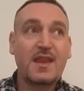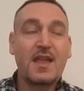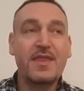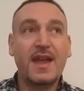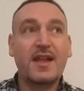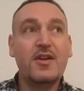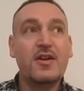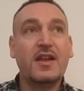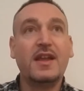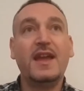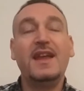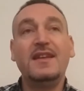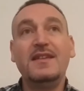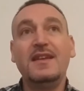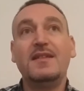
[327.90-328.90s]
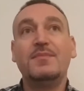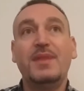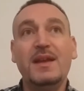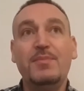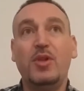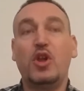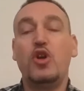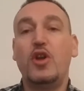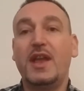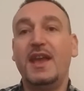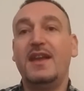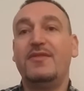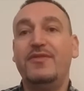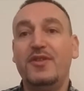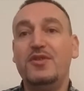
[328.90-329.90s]
they're Indian people
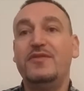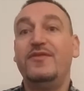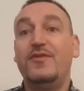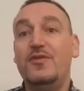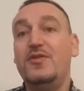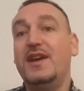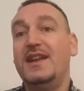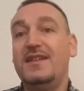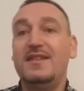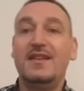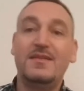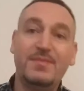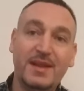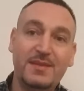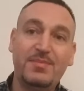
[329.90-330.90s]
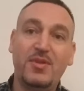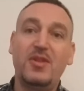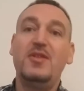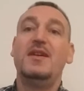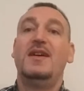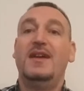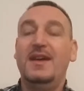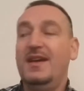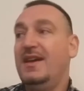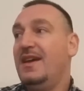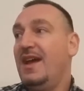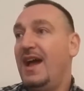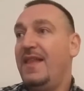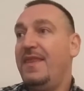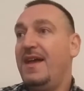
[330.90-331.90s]
cooking food for Indian people,
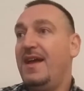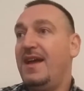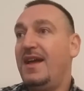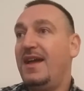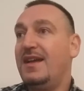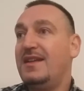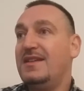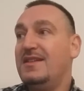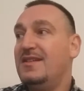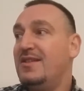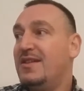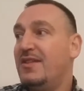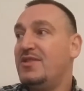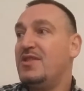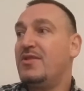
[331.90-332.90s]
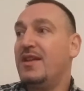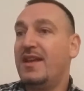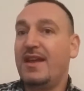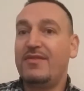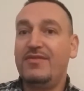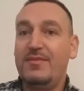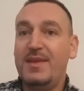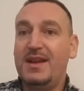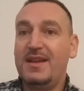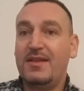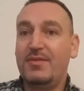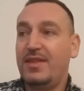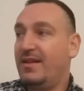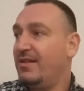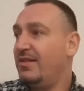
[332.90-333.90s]
and you can get familiar
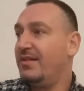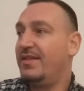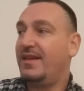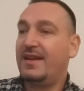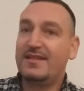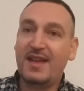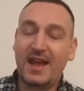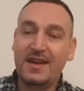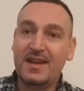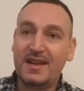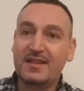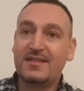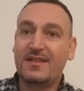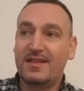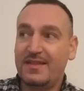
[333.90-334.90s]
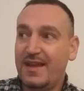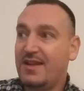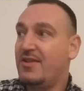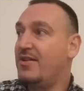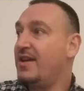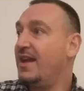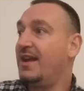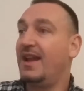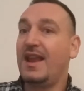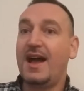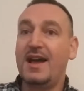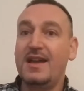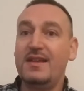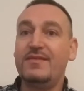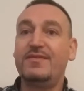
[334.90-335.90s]
with a lot of their techniques because they're cooking
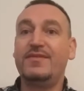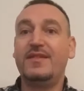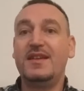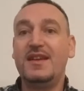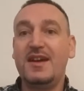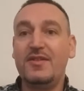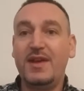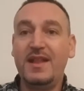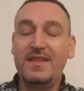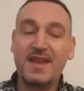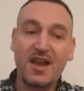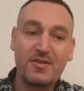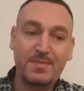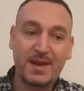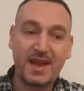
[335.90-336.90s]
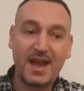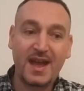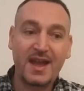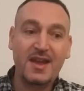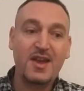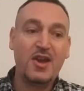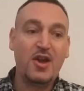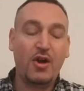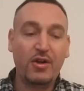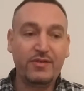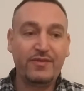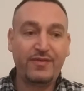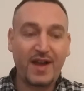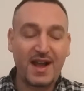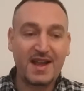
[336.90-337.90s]
live, in the open air on
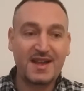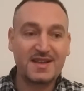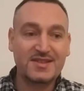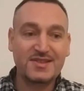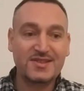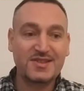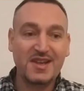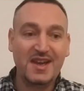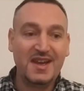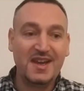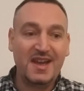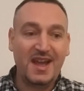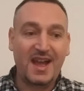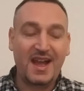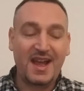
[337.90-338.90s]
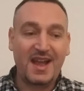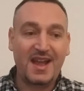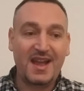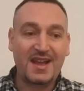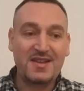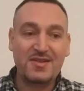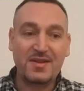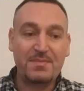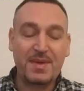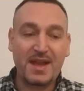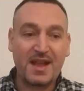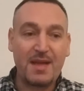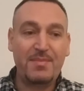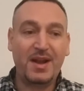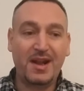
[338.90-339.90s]
fires. You can
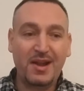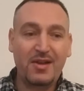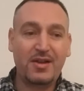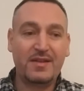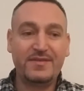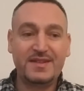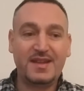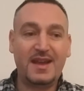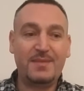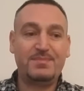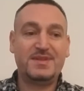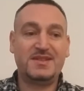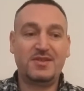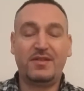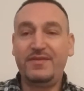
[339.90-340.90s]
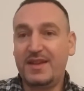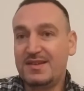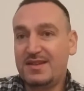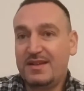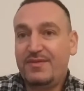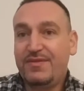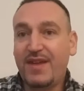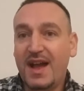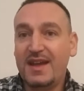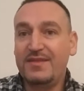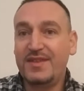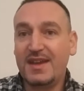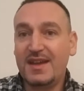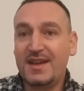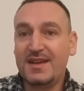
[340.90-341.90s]
pick up a lot of tips, and obviously 5
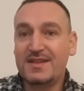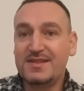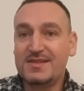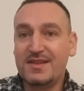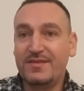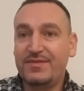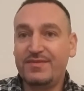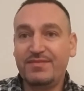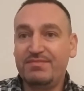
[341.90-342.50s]
years of